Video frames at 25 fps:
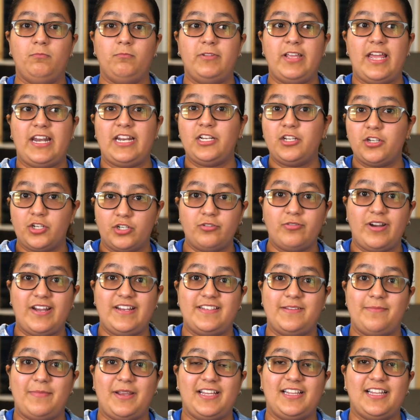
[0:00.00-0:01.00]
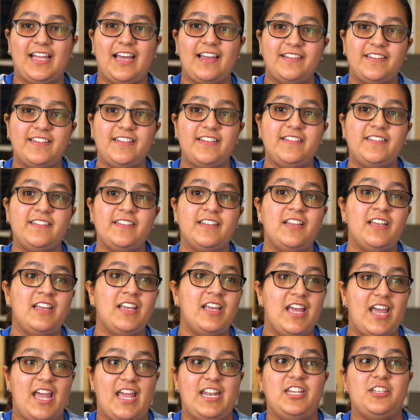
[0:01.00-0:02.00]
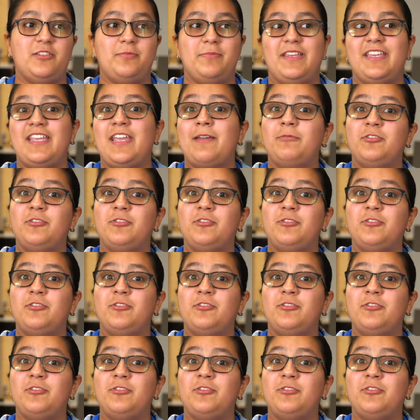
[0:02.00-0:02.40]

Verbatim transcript: getting good grades in my classes and just being